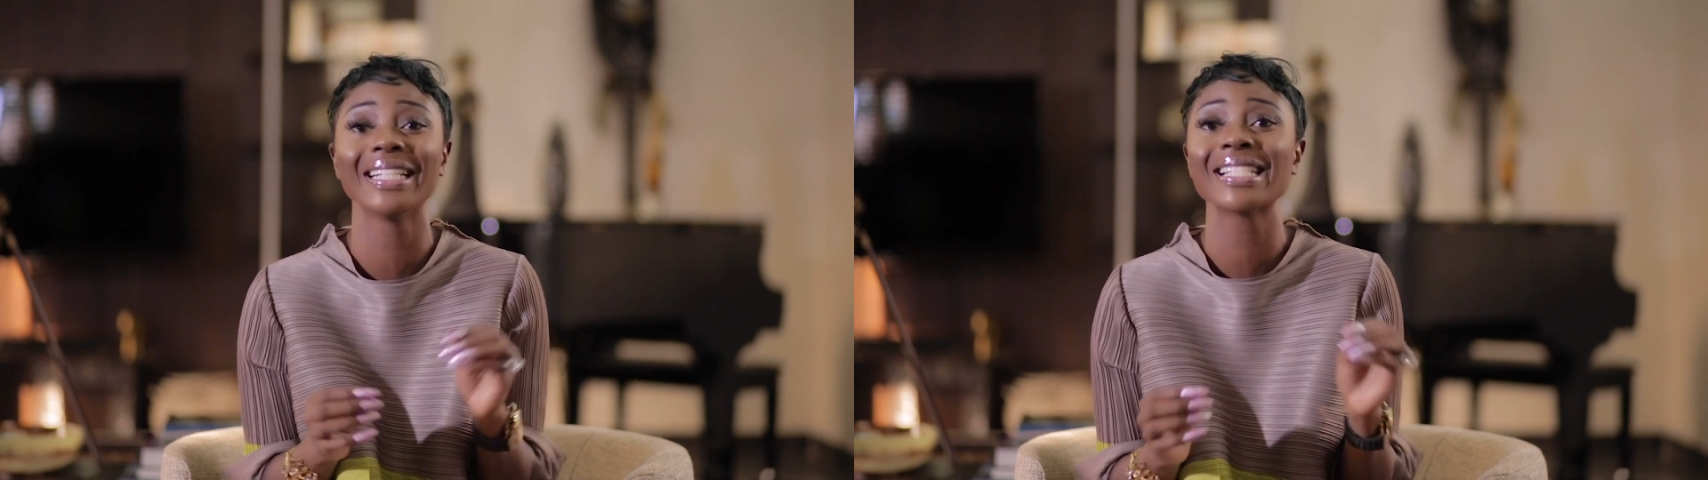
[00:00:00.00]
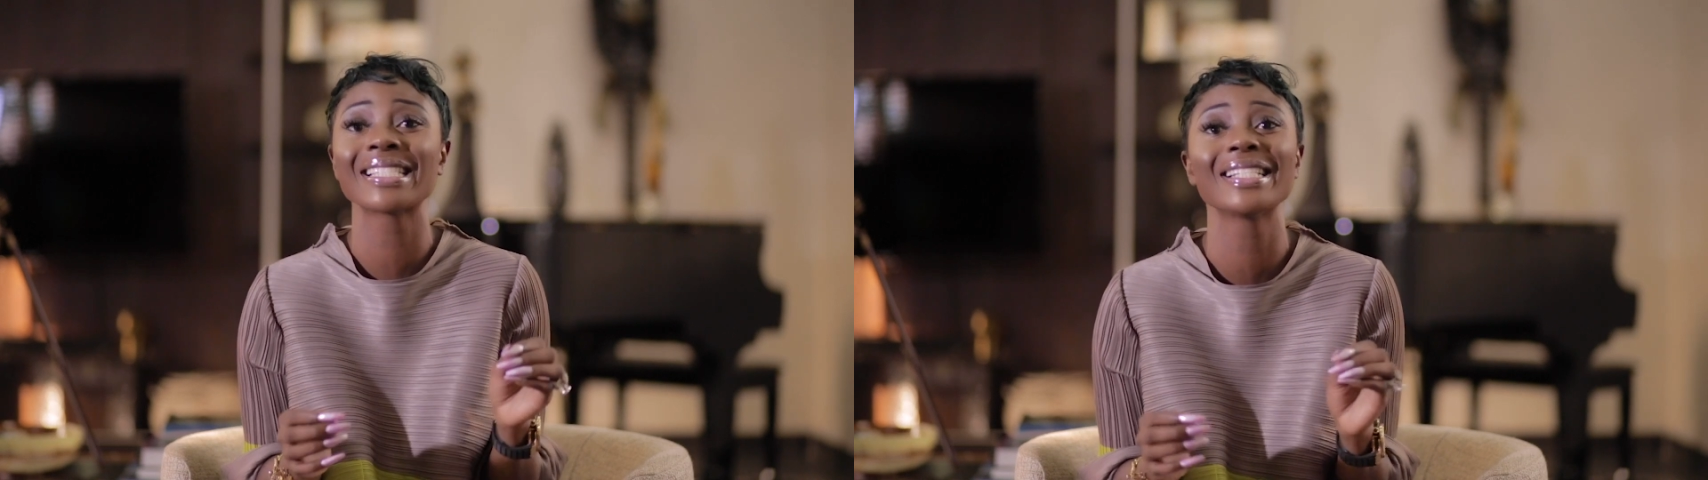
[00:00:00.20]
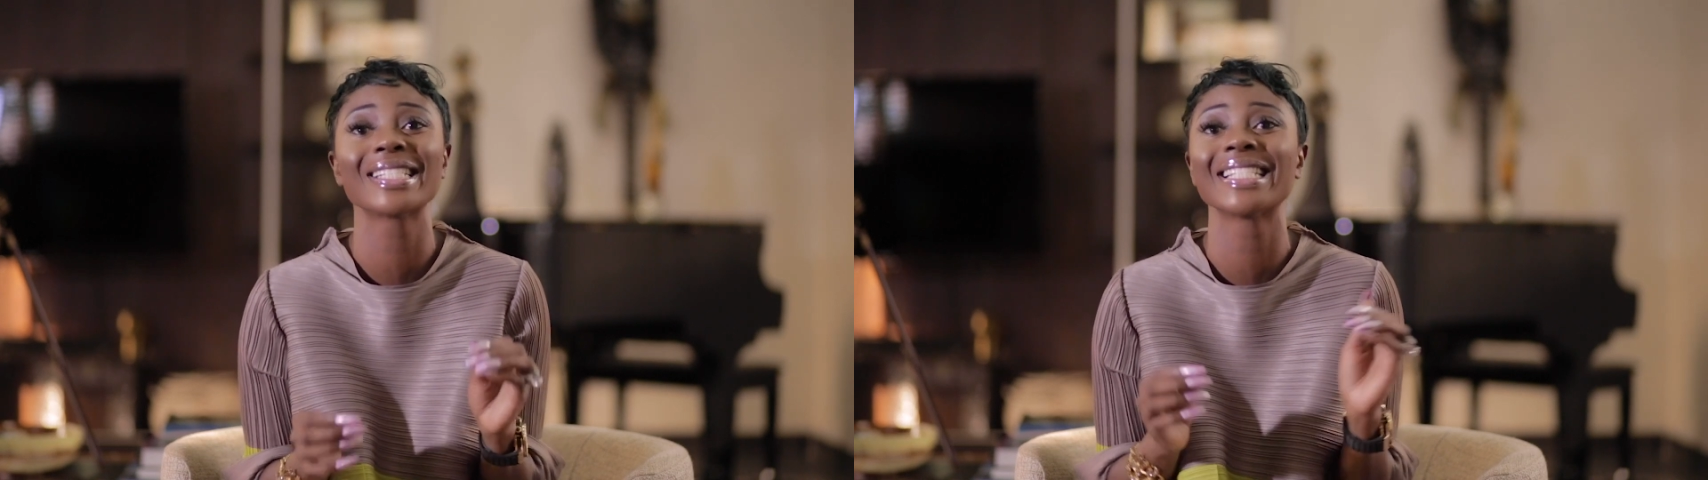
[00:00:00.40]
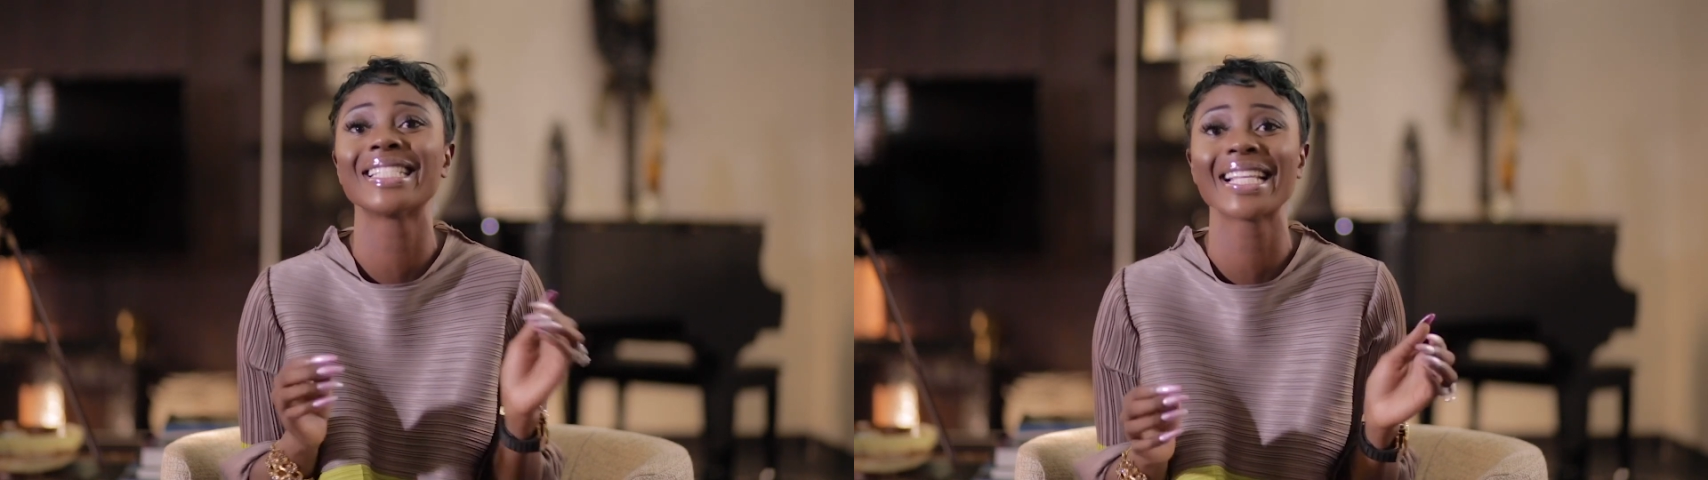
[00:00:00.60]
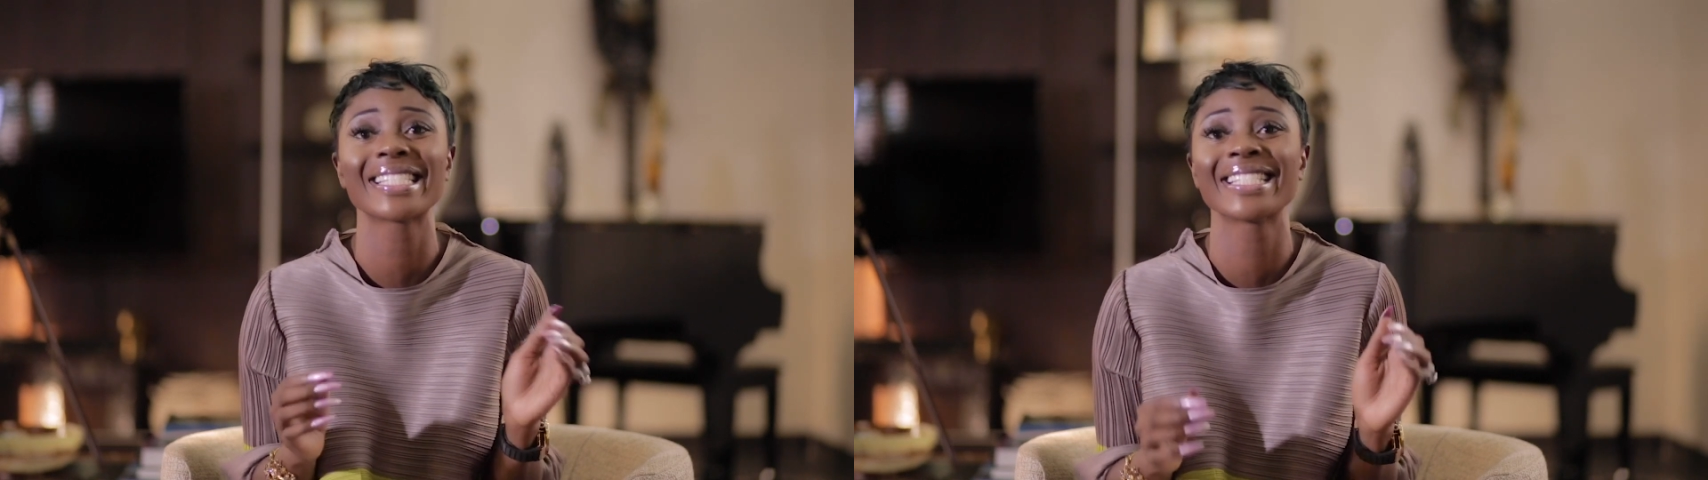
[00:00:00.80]
listening to
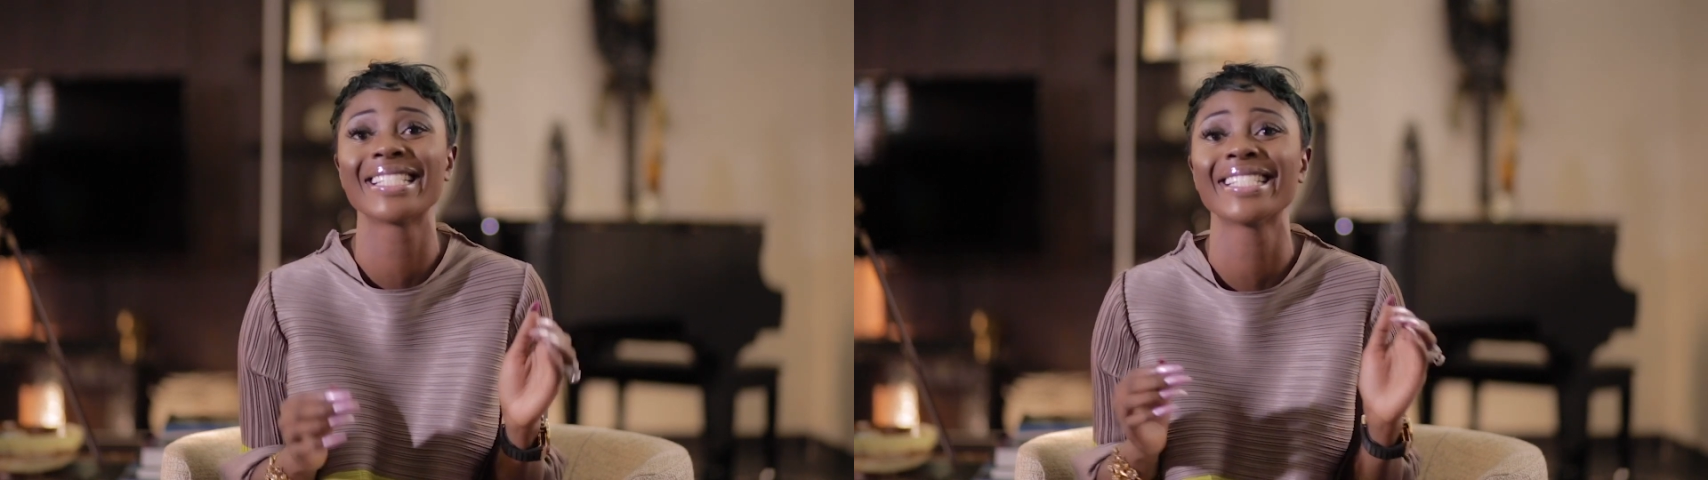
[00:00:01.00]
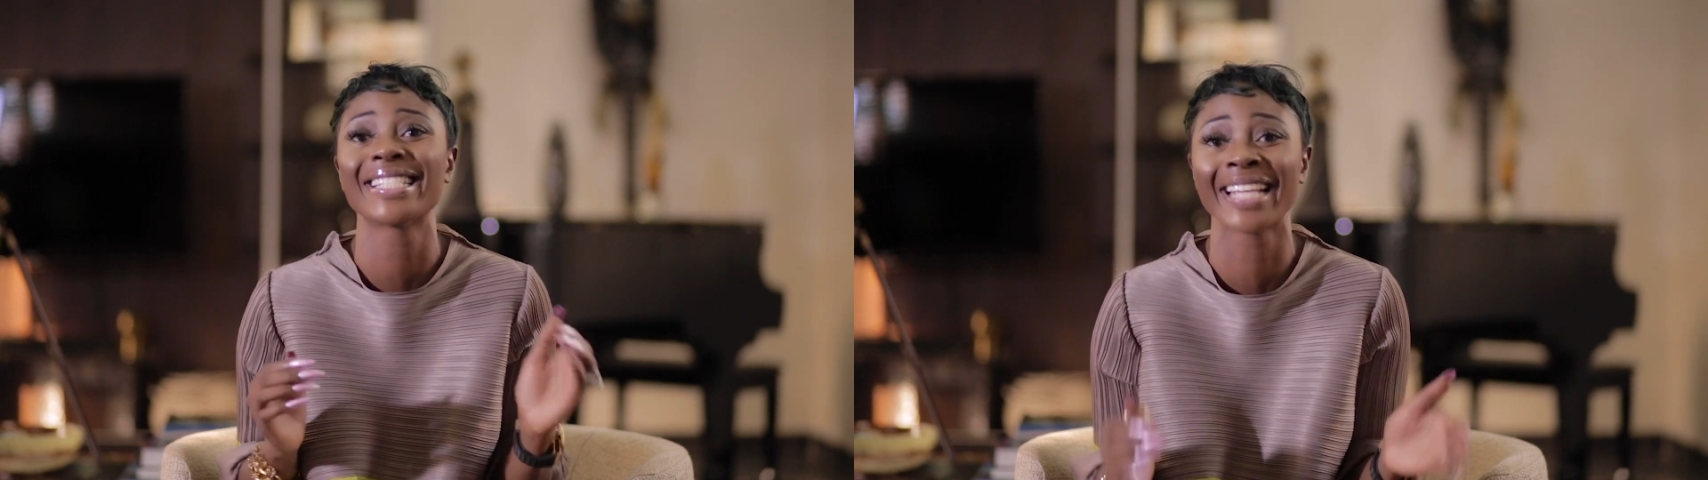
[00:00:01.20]
Destiny's